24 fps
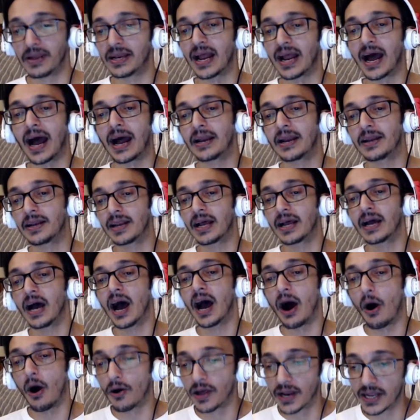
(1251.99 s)
I mean, I
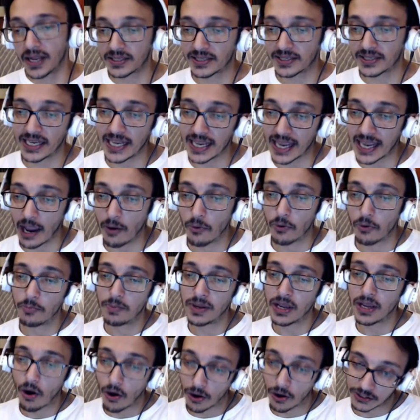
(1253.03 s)
honestly, it
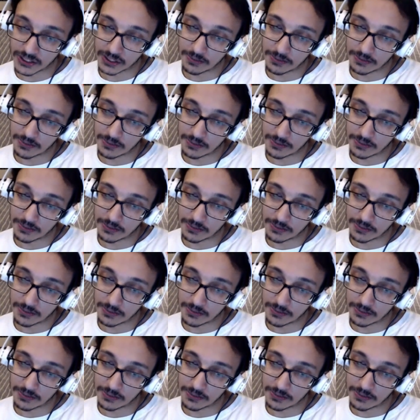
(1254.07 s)
would be